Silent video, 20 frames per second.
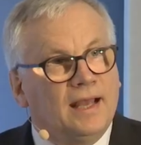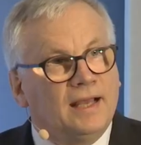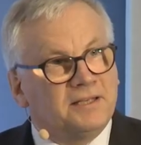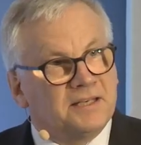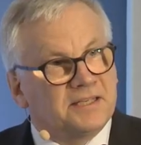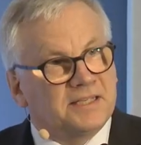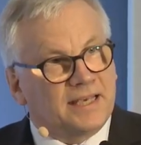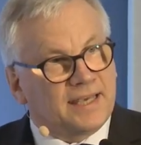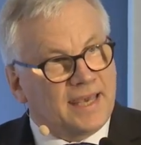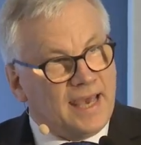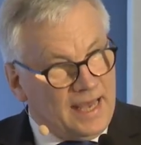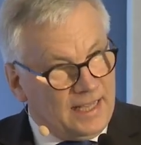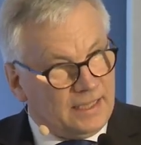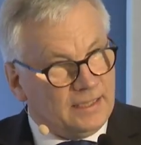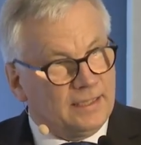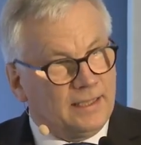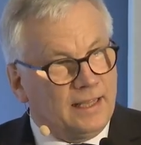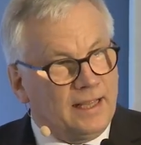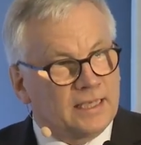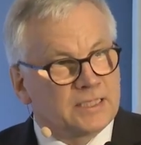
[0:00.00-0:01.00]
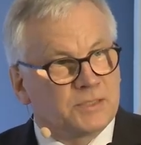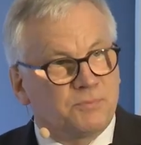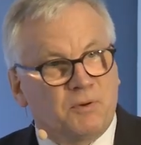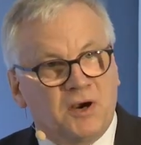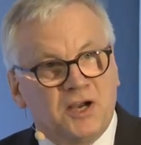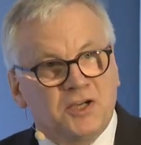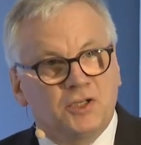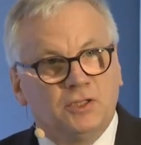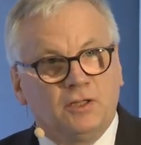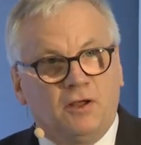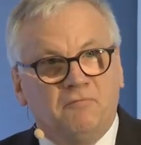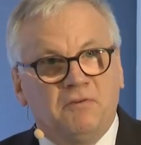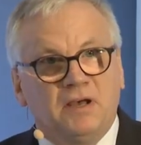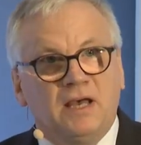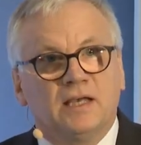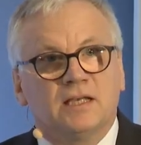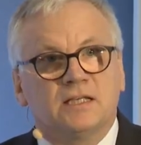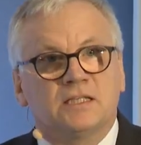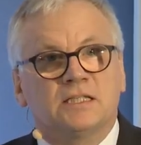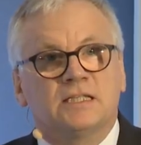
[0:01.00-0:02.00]
is, again, expression of
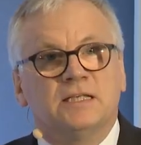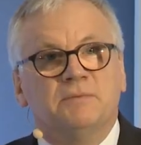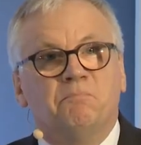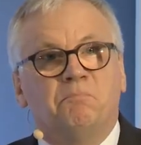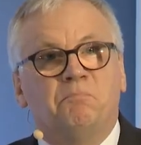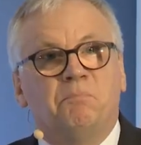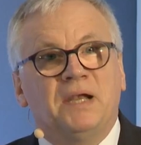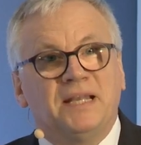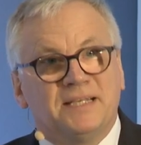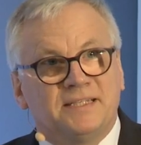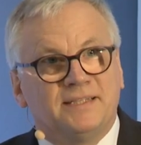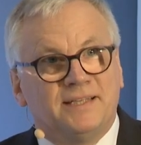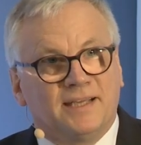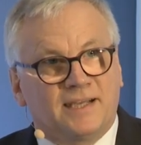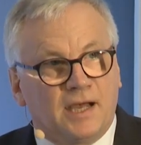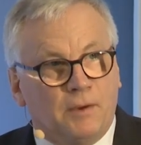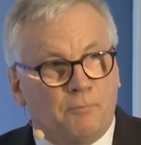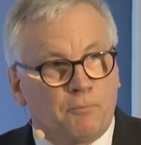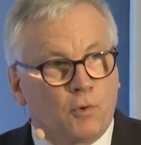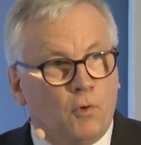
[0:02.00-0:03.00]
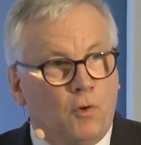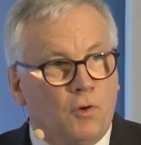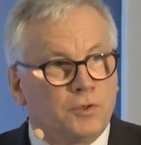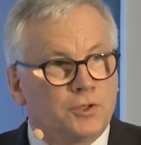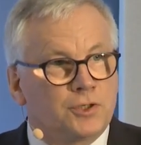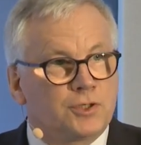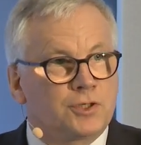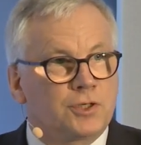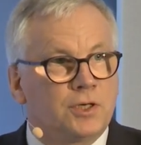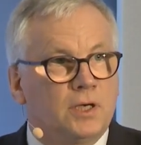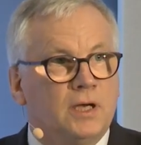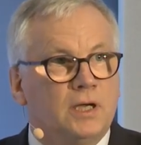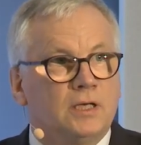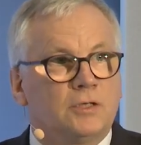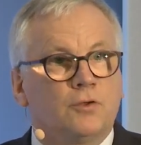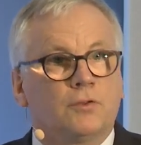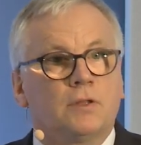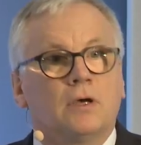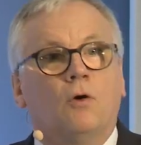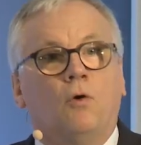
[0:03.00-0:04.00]
a simplistic approach
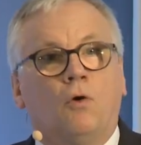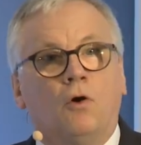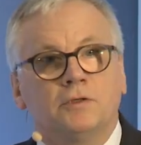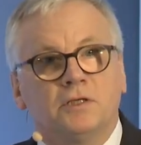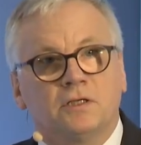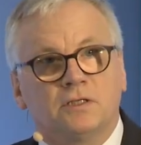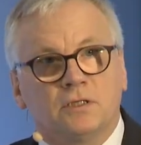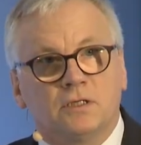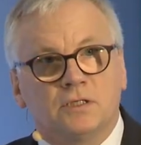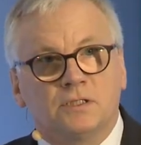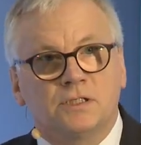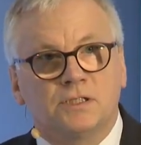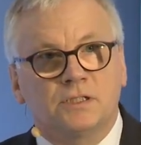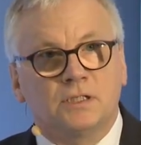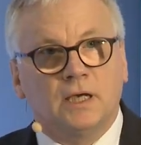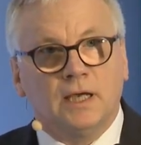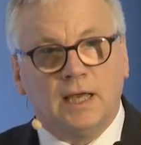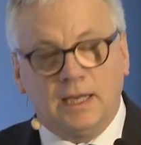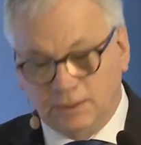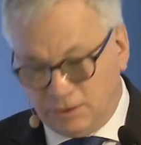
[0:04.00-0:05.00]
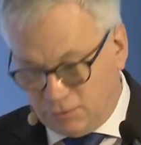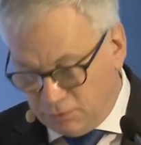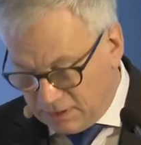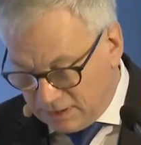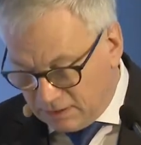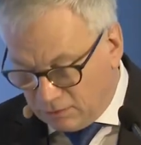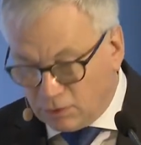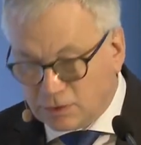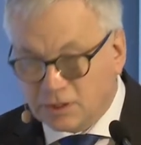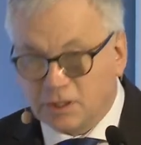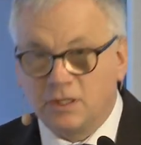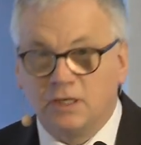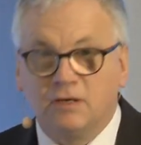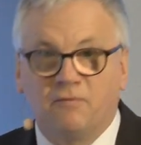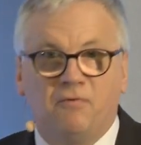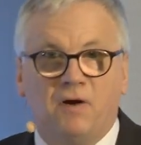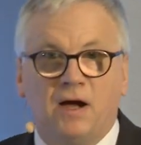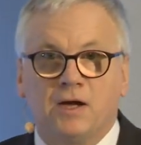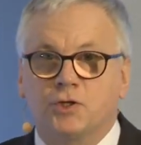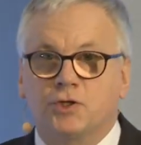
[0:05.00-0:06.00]
to the auditors and to the auditing
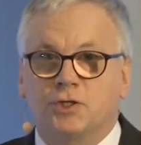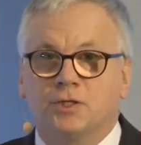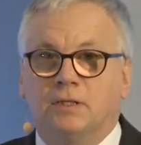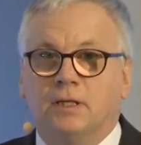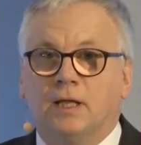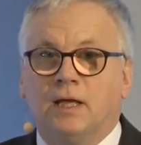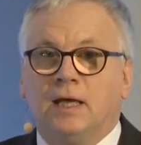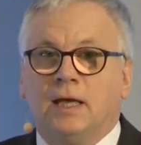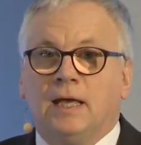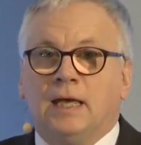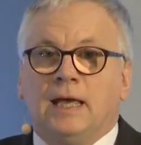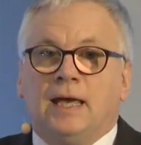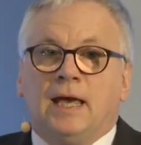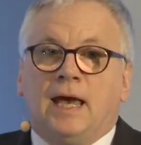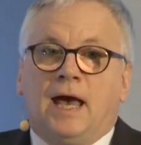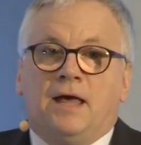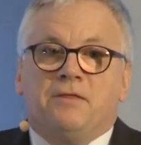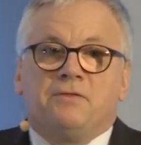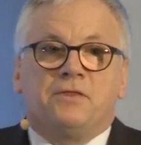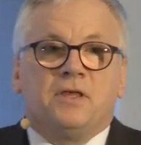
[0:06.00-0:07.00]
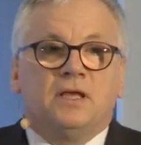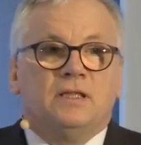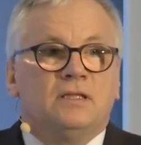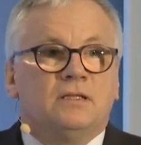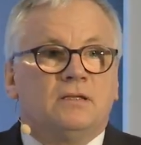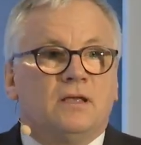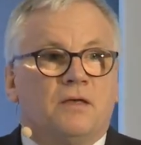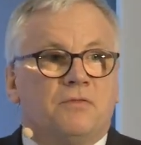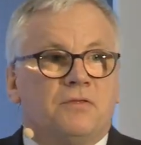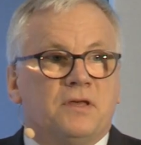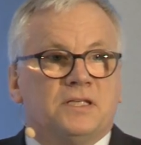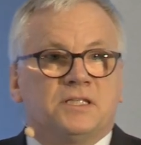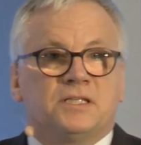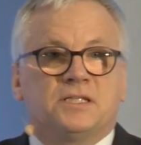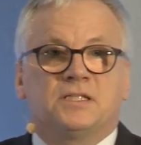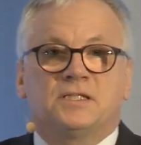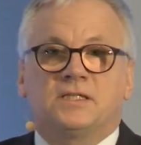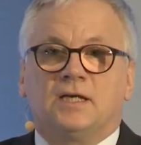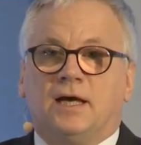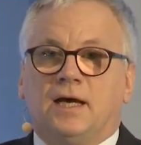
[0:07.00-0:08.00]
function. And then
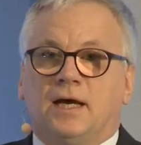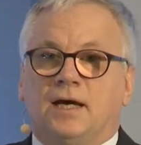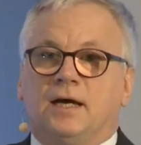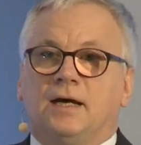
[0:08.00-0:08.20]
this